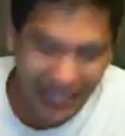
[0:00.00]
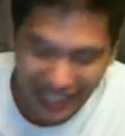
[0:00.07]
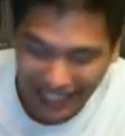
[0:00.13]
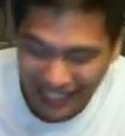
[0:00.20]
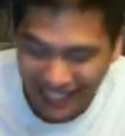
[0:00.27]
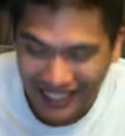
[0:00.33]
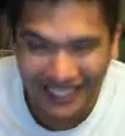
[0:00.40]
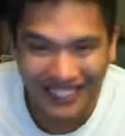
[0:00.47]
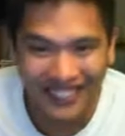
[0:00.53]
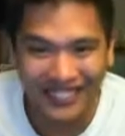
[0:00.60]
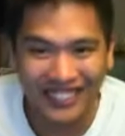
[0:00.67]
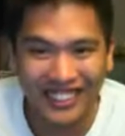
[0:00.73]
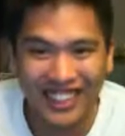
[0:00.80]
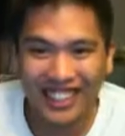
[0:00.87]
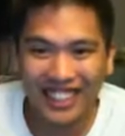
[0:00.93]

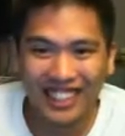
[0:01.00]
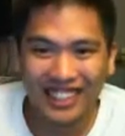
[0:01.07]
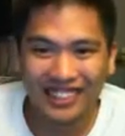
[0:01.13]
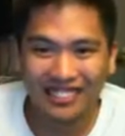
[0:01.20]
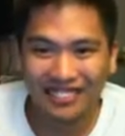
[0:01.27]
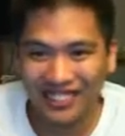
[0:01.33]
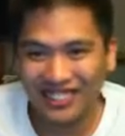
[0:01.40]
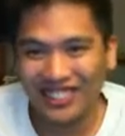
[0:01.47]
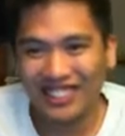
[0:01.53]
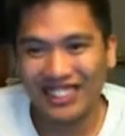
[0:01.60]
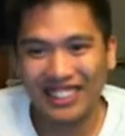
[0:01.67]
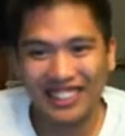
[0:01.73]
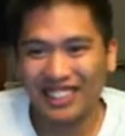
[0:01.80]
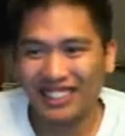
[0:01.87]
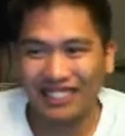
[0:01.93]
the
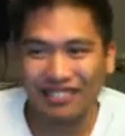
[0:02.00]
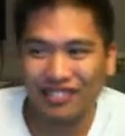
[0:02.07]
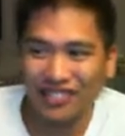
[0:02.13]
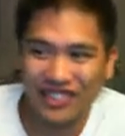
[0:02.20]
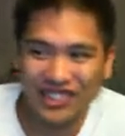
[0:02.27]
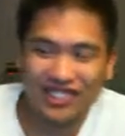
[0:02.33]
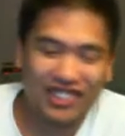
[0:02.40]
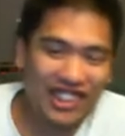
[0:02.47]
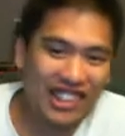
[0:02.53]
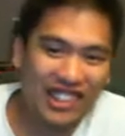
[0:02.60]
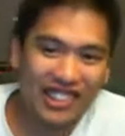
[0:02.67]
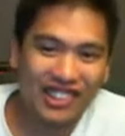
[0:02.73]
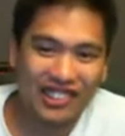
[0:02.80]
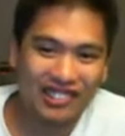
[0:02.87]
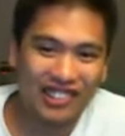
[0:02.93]
first
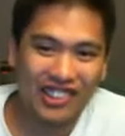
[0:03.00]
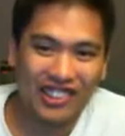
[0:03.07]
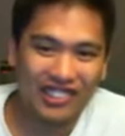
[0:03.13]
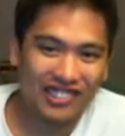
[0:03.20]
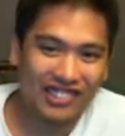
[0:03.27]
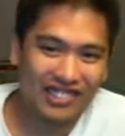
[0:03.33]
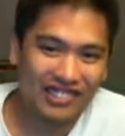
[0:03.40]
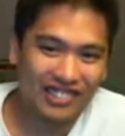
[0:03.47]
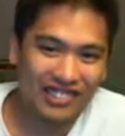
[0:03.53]
strike you throw